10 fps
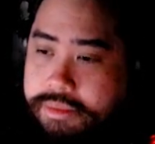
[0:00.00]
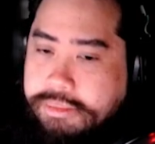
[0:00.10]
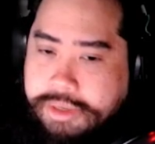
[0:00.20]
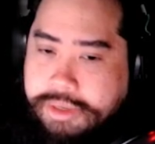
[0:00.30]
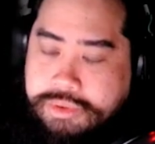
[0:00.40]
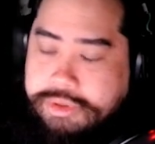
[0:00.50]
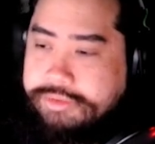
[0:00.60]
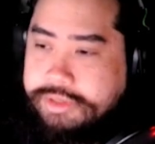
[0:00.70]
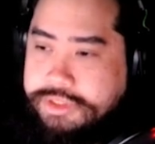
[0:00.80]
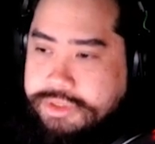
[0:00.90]
But I will
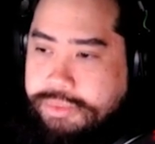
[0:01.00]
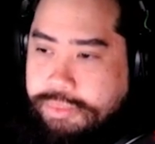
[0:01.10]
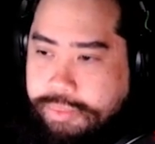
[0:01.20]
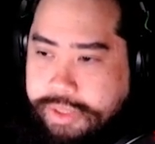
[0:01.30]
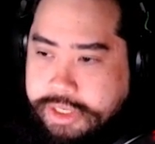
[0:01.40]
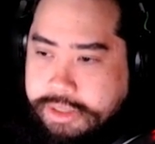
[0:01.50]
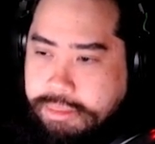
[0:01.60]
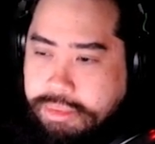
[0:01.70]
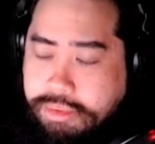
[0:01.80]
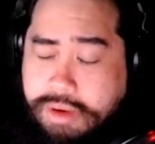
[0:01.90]
eventually read it,
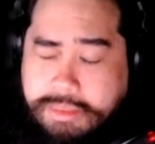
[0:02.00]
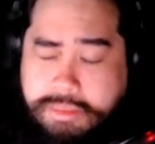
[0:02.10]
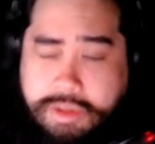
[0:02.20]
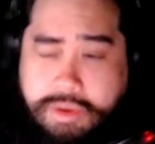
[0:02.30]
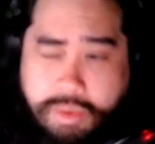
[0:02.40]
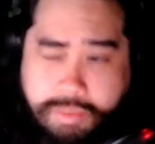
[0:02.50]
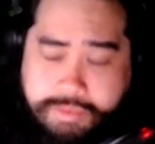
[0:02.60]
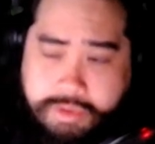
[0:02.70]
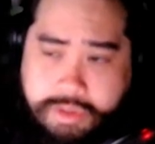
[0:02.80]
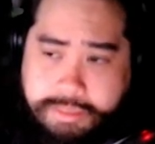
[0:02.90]
probably,
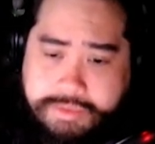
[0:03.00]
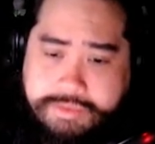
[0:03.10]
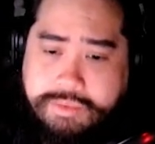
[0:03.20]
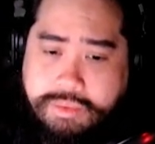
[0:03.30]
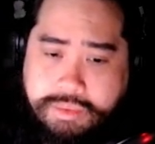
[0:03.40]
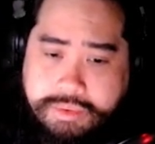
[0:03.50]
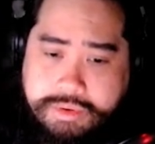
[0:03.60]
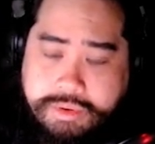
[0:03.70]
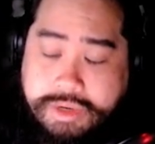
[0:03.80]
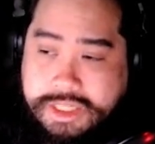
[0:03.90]
hopefully,
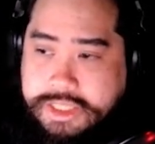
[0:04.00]
before, or at least